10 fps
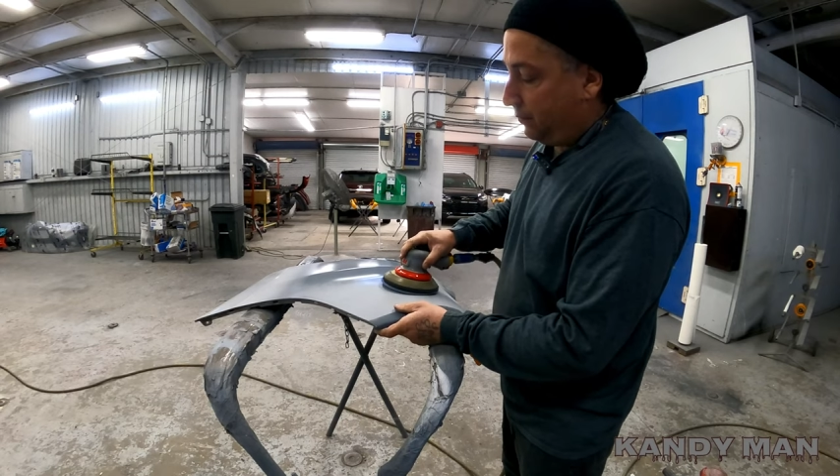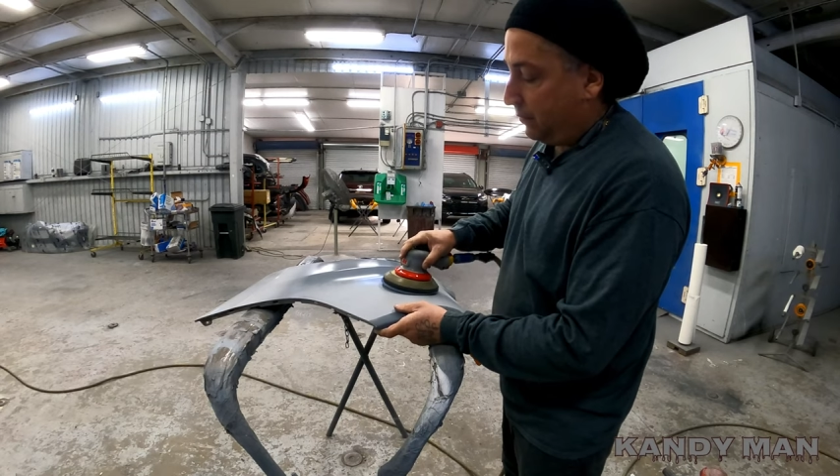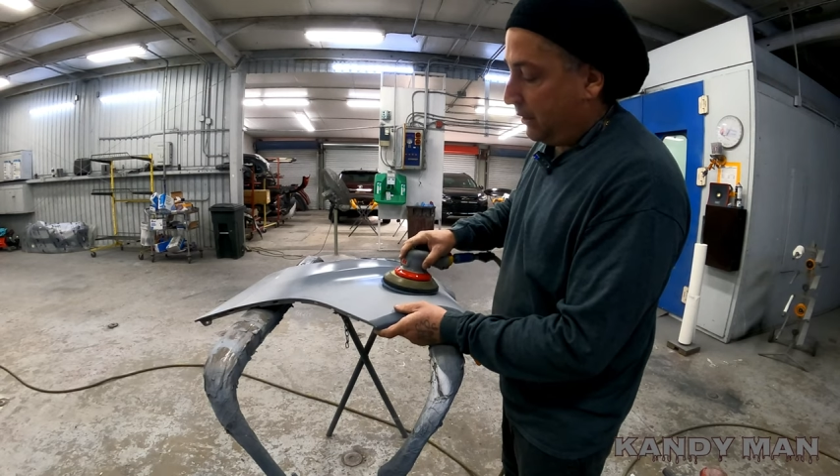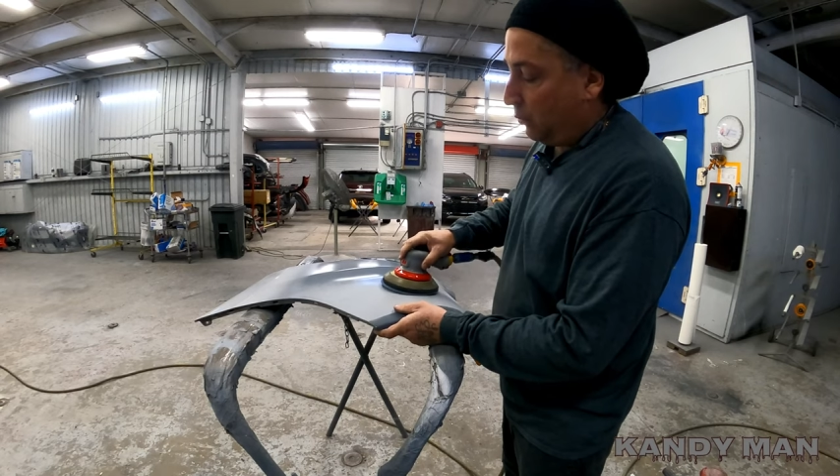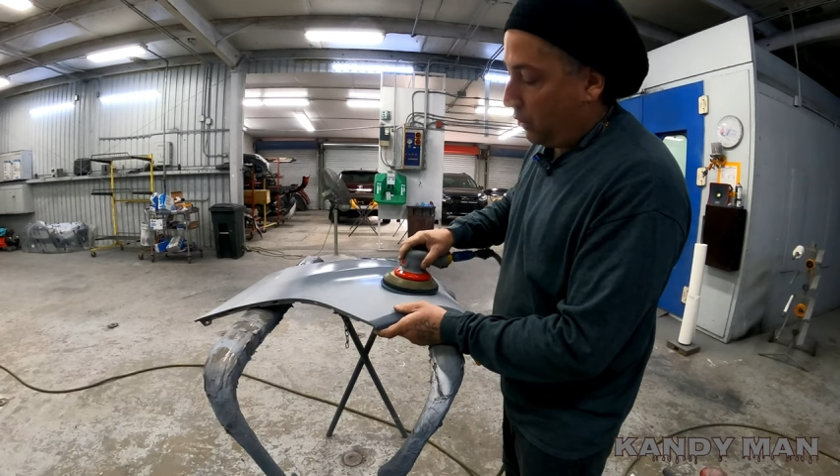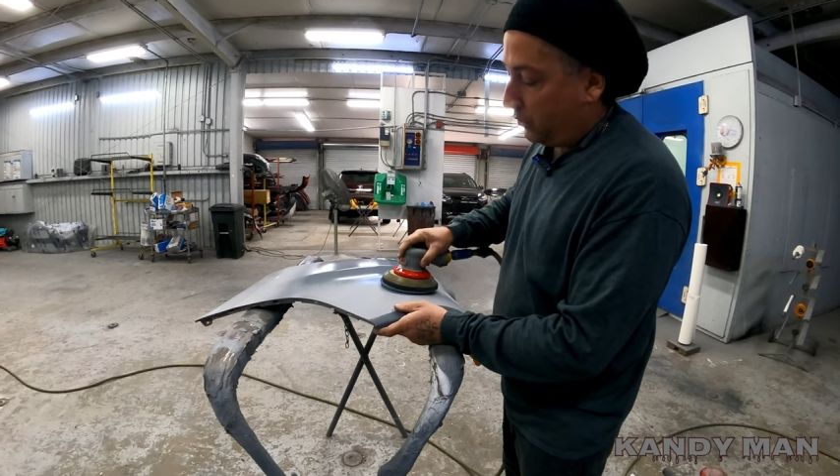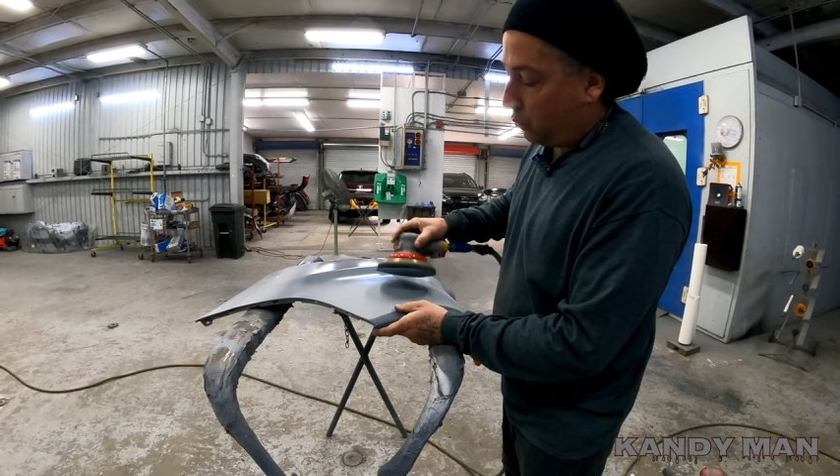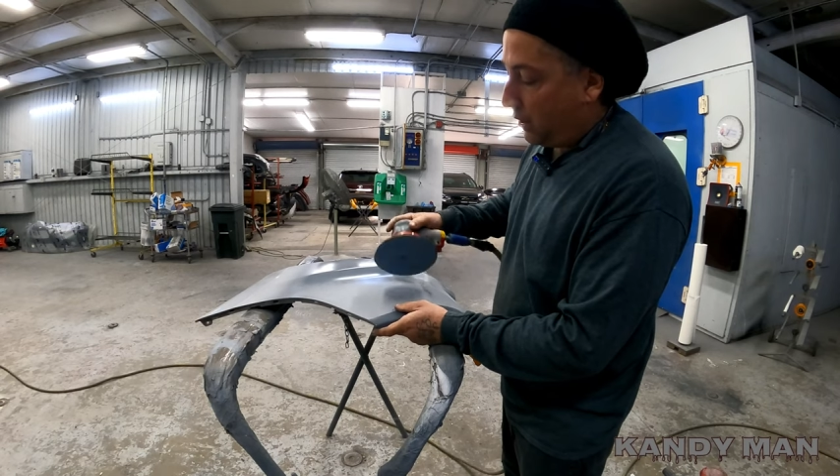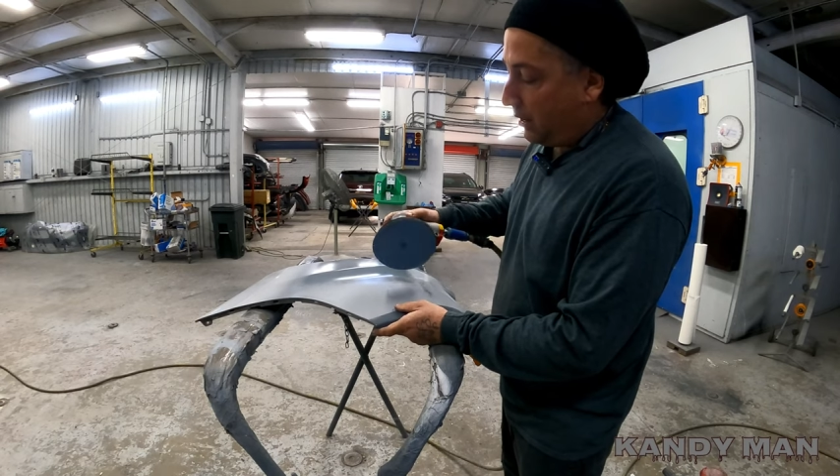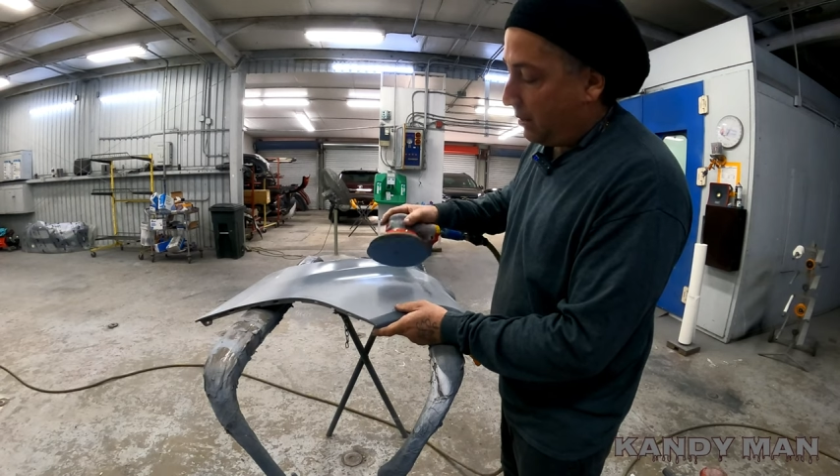it works
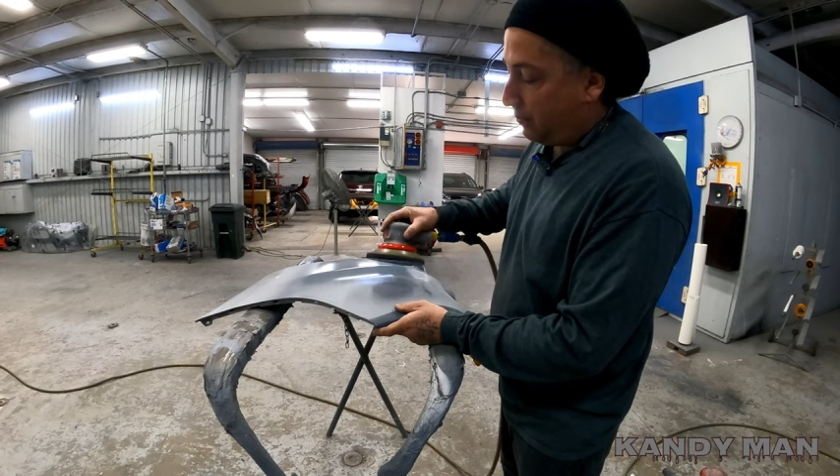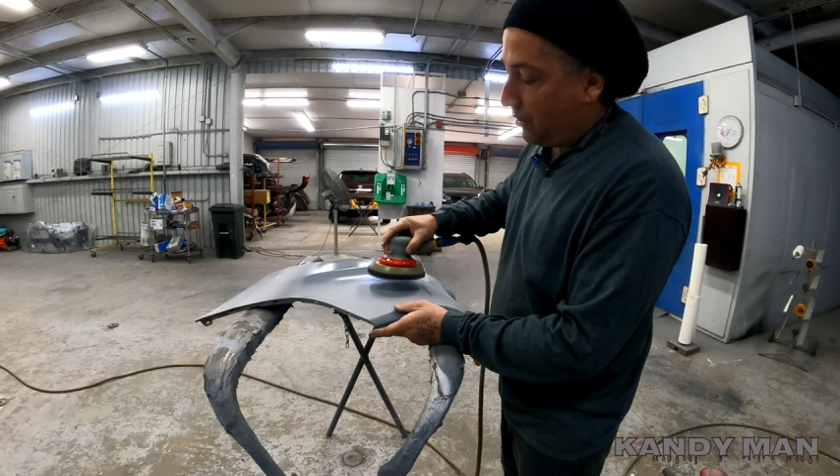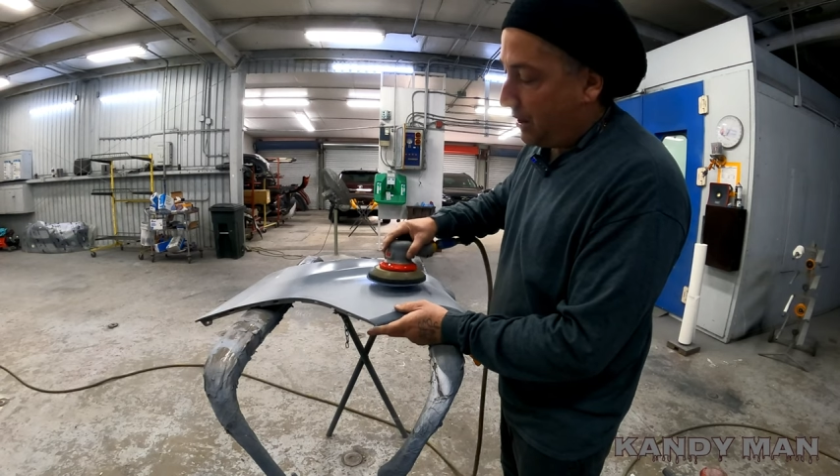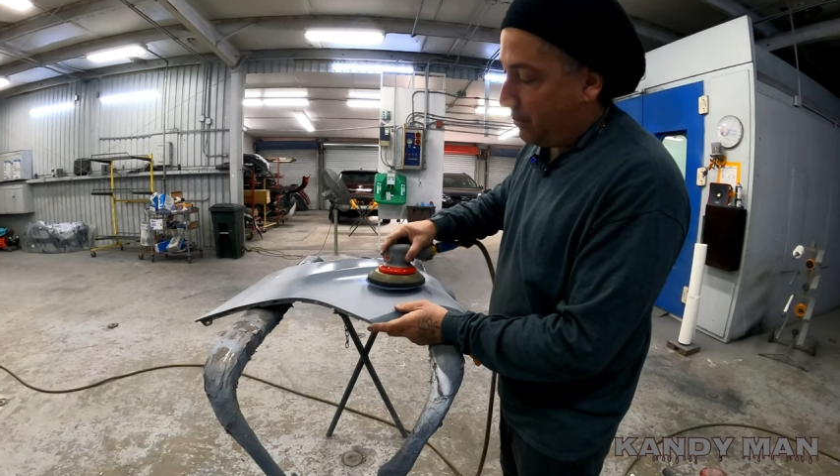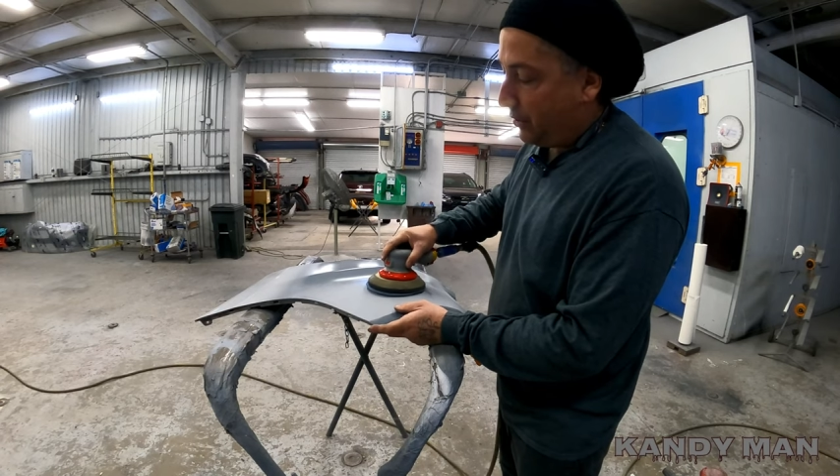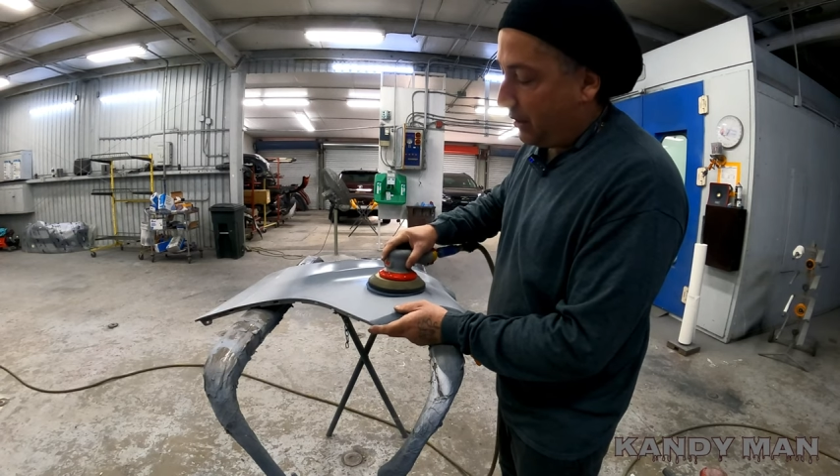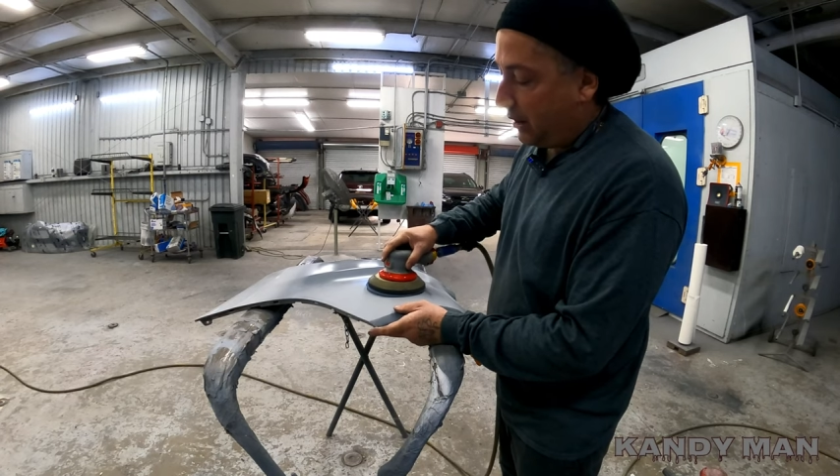well on primer